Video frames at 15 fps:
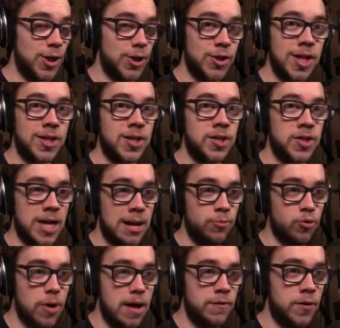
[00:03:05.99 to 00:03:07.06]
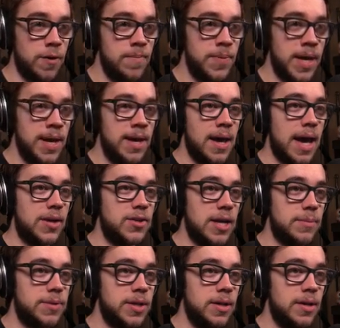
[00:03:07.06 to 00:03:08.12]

It's like the sniper rifle, except